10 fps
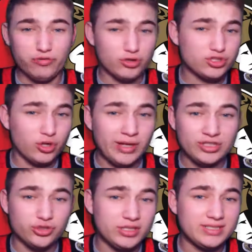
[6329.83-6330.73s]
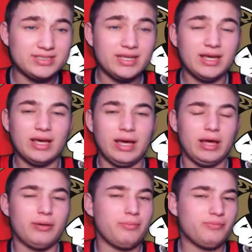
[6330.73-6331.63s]
zone entries.
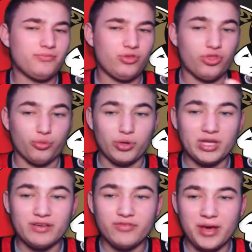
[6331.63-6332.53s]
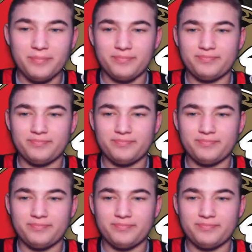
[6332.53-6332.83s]
Three of them